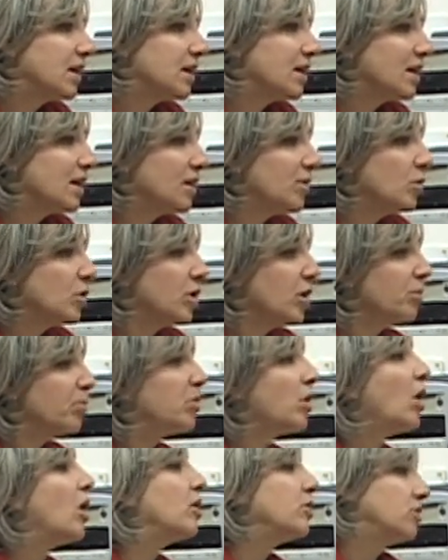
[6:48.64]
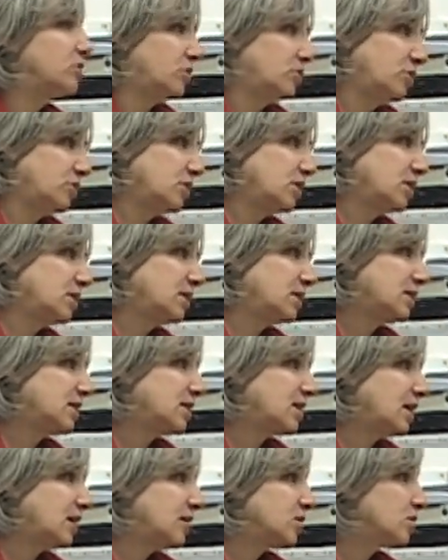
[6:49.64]
we're not partners in a
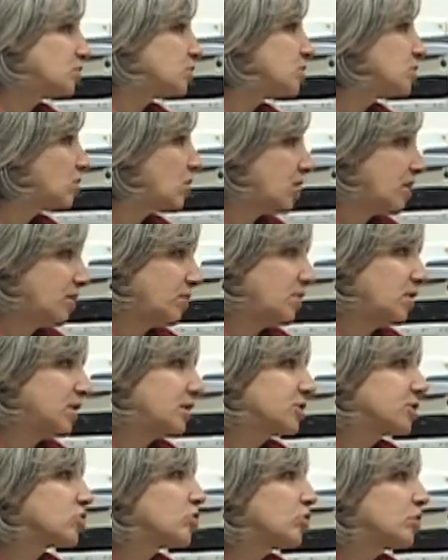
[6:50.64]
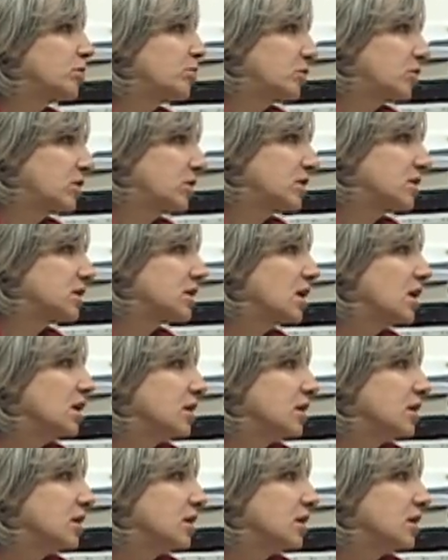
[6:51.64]
sense. We're not with school boards.